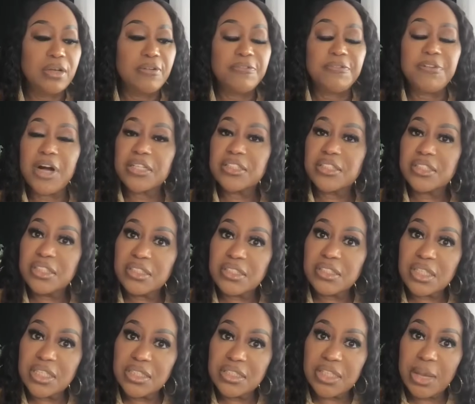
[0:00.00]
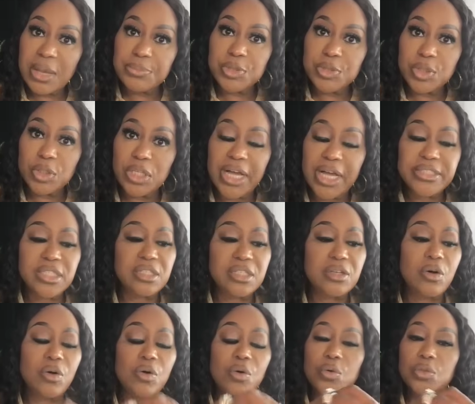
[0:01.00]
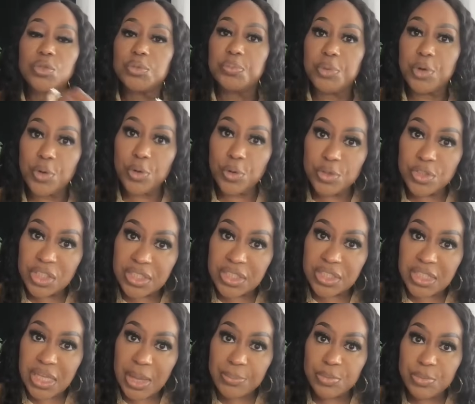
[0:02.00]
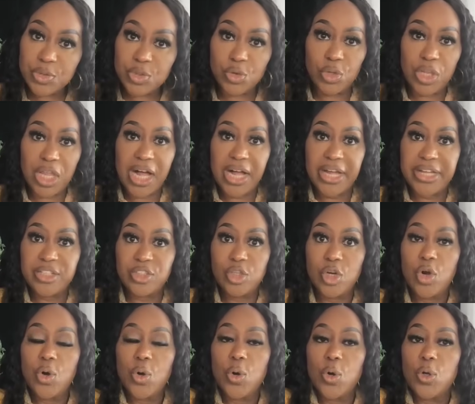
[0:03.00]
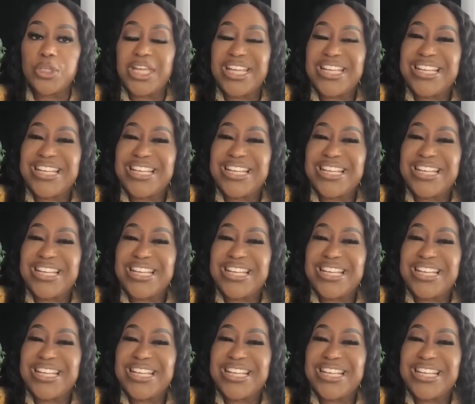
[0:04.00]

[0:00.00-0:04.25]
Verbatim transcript: Foxes conceptualize in holes, birds conceptualize, or they